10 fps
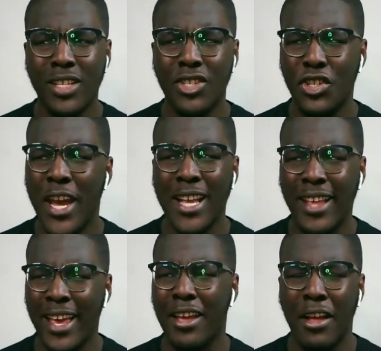she has
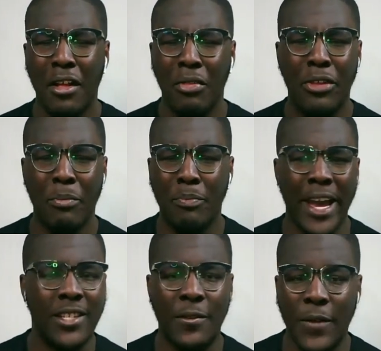like the
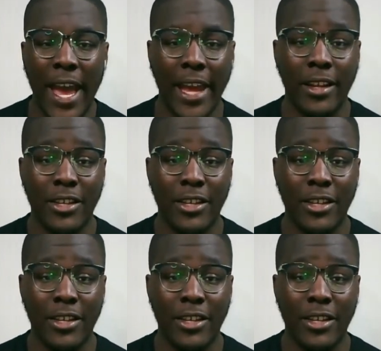best vet.